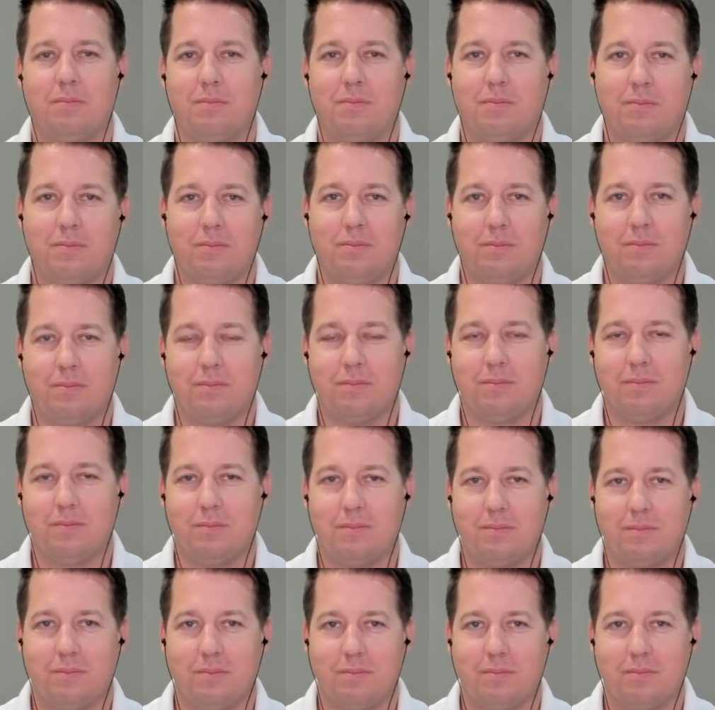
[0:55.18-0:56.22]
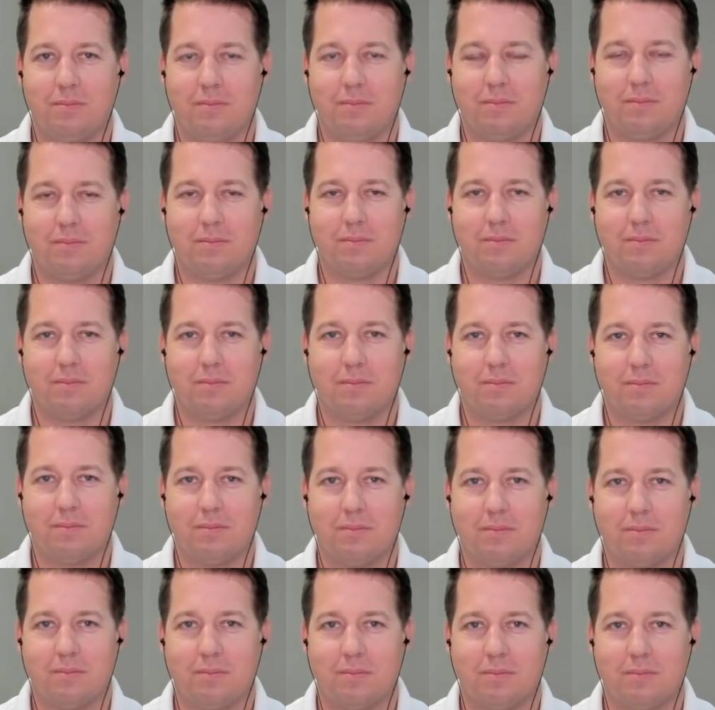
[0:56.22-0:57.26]

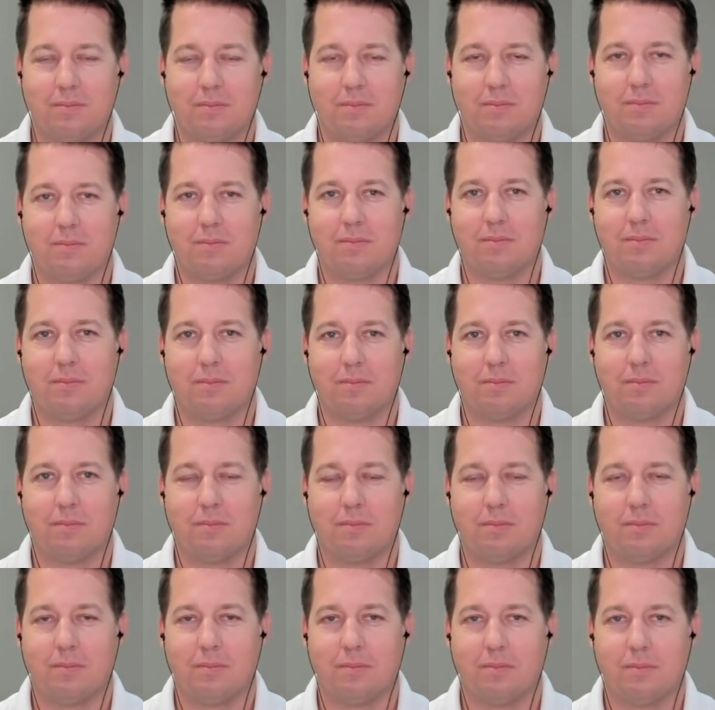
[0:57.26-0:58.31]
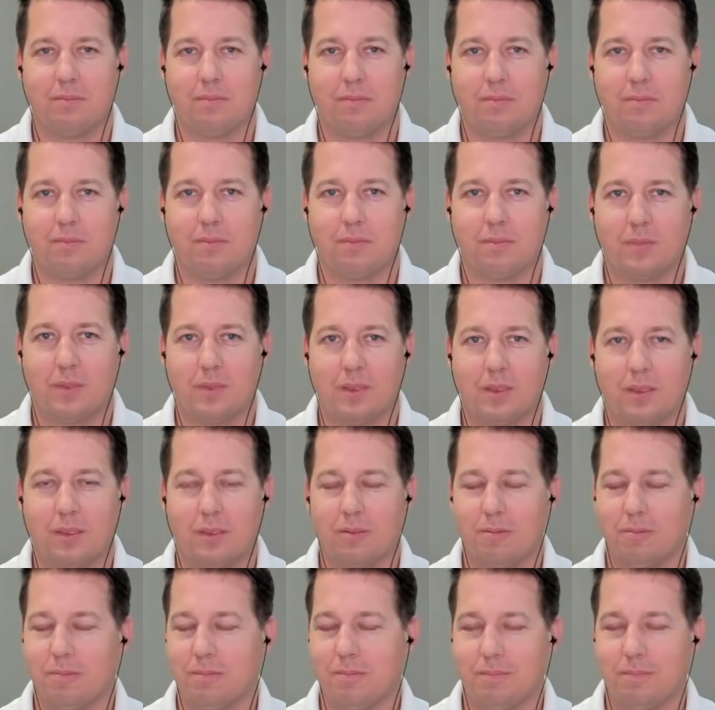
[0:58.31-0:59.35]

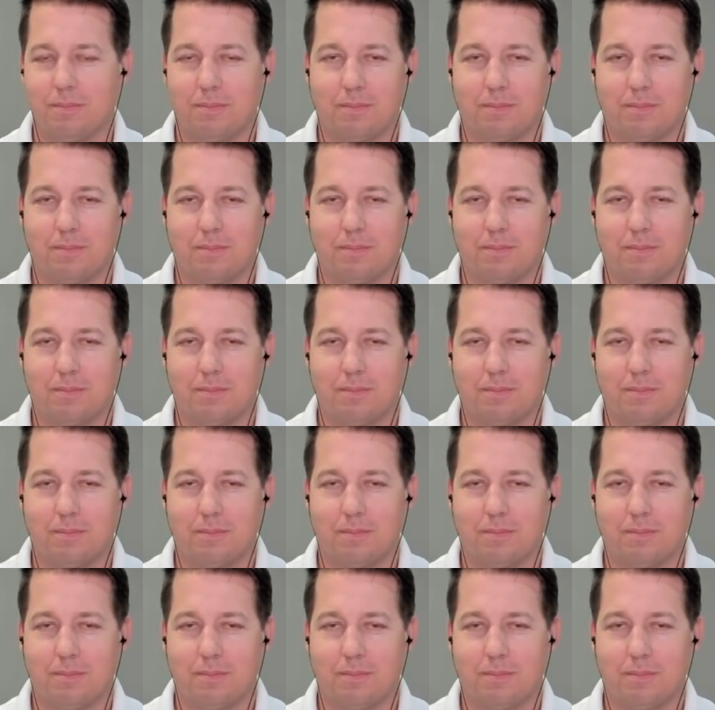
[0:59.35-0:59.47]
No words are spoken by the person on screen.